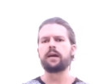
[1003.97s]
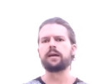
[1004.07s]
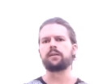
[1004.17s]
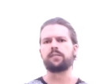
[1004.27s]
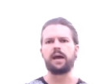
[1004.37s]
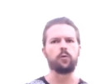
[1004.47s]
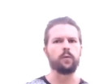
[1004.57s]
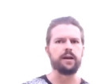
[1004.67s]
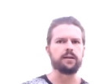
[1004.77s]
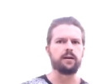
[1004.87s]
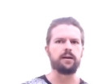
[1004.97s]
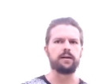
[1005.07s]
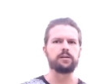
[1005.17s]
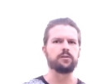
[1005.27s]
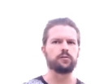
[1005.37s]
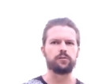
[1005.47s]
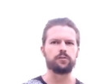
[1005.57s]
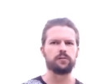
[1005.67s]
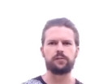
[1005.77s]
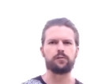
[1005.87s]
And that way, uh, you know,
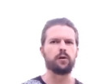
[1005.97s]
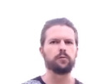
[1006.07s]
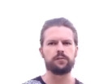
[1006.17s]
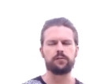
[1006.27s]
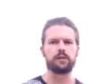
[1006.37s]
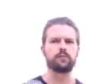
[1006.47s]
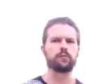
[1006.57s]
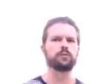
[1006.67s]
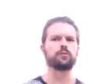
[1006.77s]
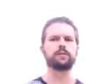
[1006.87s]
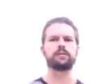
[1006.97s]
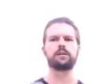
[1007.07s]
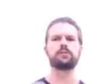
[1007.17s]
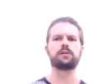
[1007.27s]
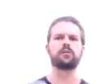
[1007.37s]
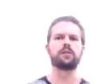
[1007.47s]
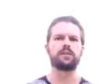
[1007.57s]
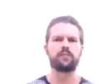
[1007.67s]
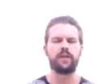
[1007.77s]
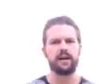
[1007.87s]
journalists are always looking for new material,
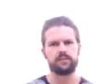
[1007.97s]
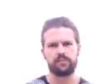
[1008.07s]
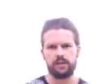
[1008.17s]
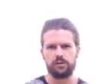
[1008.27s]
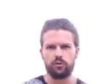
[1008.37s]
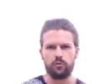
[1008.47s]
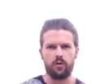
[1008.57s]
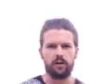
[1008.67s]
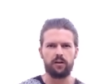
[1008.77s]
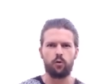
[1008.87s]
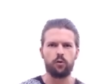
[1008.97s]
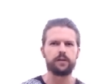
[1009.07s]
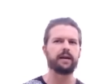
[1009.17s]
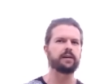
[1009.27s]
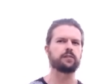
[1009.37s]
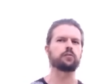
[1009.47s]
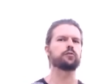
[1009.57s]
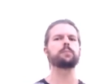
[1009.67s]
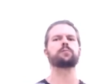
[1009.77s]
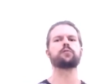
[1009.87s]
and the fact that you are organizing
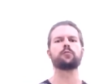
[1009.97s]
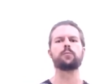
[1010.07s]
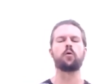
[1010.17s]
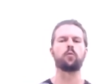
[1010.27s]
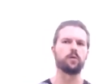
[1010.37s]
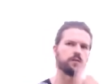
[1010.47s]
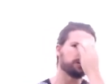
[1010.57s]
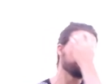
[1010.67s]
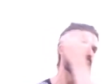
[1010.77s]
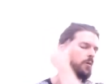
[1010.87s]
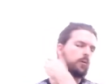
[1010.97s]
trips for remote workers,